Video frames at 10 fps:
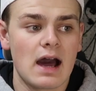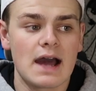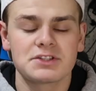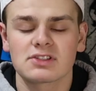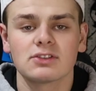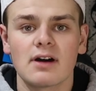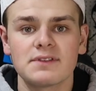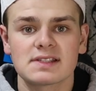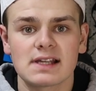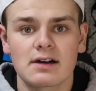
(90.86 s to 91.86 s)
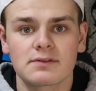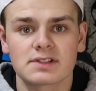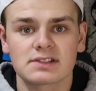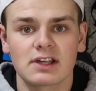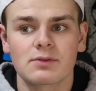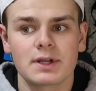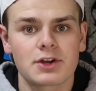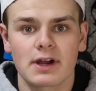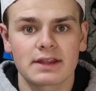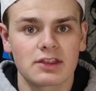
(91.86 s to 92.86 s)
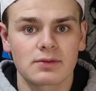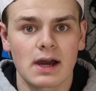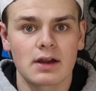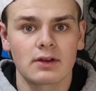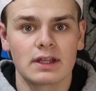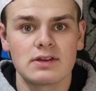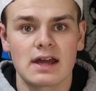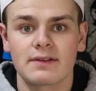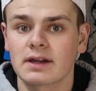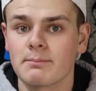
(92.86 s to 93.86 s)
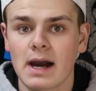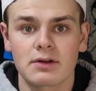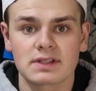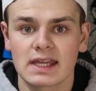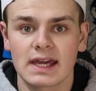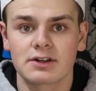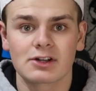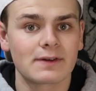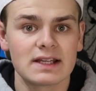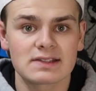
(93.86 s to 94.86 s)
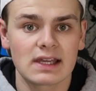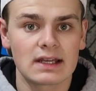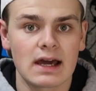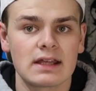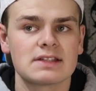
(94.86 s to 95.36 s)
I just love the sound of a sled when you crack the throttle and you have like a mountain can or a race can on.